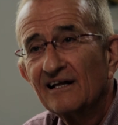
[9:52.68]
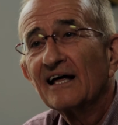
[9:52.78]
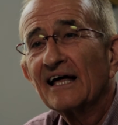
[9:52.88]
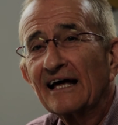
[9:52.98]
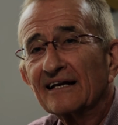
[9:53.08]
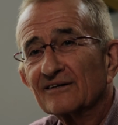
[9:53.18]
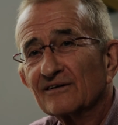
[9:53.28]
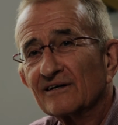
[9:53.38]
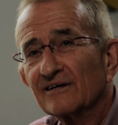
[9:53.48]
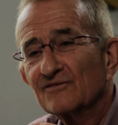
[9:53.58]
And
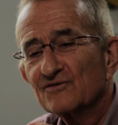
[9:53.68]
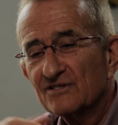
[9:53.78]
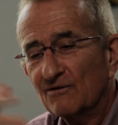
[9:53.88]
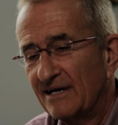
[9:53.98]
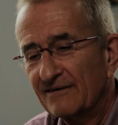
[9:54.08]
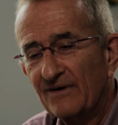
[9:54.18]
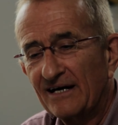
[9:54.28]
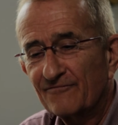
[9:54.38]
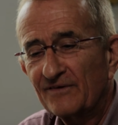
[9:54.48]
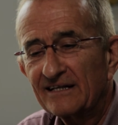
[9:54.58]
so
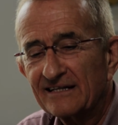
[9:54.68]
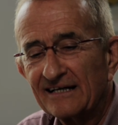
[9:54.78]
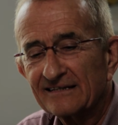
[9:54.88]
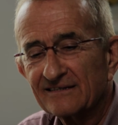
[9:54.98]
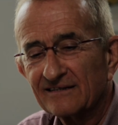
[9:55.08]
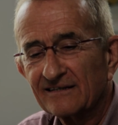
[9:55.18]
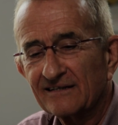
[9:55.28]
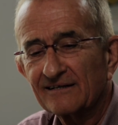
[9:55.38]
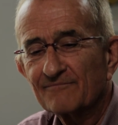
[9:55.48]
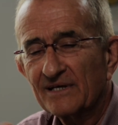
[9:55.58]
I think that
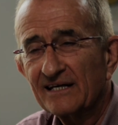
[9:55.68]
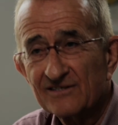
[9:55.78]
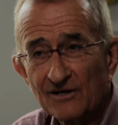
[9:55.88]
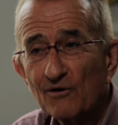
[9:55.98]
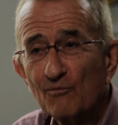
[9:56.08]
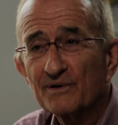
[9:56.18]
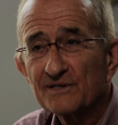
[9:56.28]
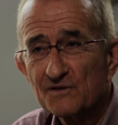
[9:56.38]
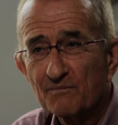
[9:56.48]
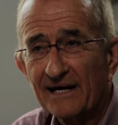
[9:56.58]
it's an open
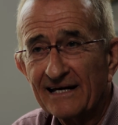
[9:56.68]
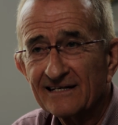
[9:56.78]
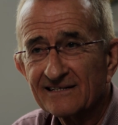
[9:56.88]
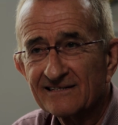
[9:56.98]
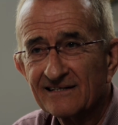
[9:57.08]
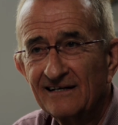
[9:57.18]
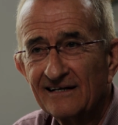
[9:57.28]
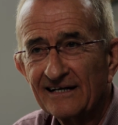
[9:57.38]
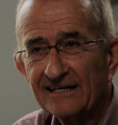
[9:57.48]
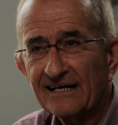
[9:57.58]
space,
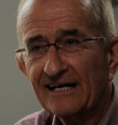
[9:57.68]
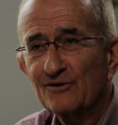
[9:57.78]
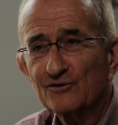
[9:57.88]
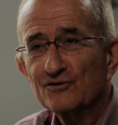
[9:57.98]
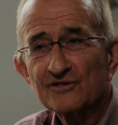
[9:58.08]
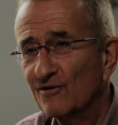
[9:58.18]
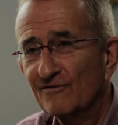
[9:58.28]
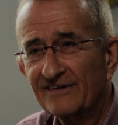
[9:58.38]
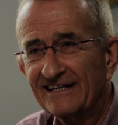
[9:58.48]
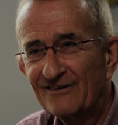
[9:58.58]
and I cannot
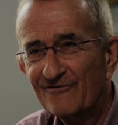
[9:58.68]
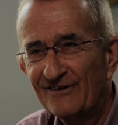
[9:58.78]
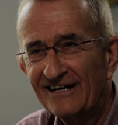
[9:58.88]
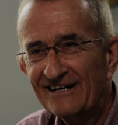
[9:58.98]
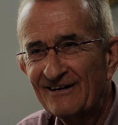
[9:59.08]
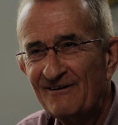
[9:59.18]
resolve anything,